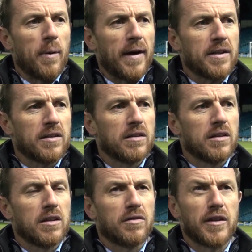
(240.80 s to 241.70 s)
bad.
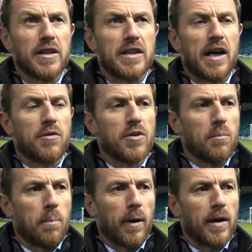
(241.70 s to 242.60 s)
I think he carried
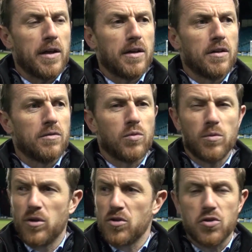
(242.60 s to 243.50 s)
on playing and we
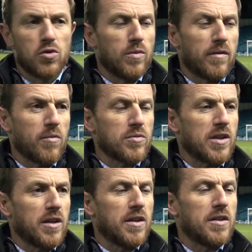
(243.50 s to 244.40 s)
weren't sure whether he was
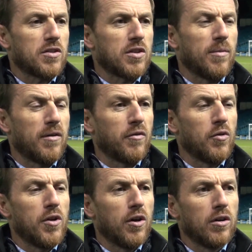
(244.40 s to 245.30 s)
saying he needed to come off
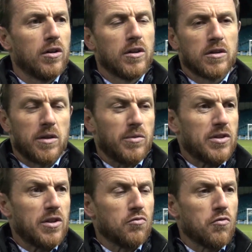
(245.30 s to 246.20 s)
or not. So he was
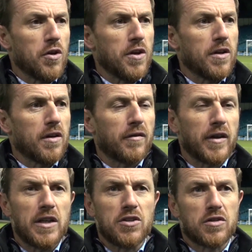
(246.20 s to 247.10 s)
still running and I
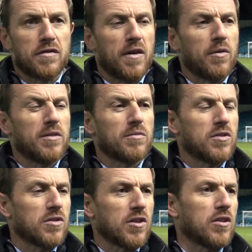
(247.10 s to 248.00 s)
think he just felt it
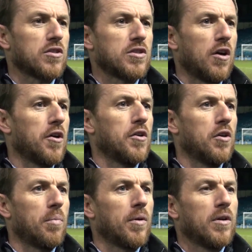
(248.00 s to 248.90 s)
just start to tighten
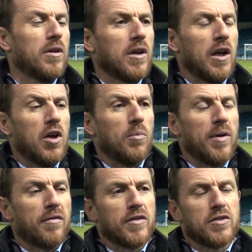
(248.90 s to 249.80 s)
up a little
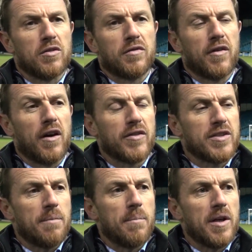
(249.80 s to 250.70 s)
bit for sort of 5 or
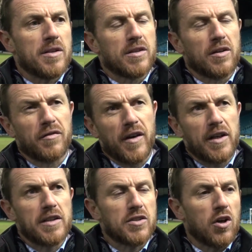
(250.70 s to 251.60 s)
10 minutes. So the fact
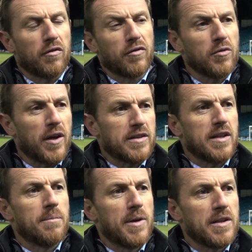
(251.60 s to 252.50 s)
that he's got through that
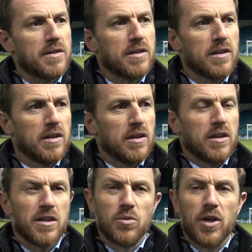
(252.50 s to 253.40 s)
10 minutes,
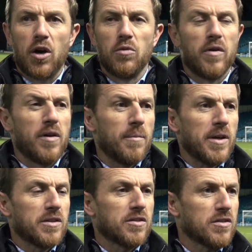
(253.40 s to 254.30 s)
you would hope that it
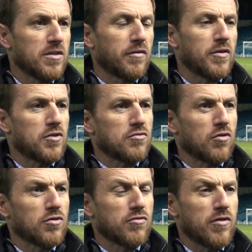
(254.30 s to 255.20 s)
means there's nothing
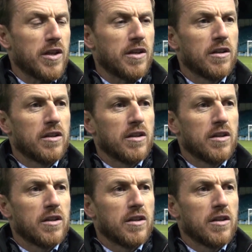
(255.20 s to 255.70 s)
structurally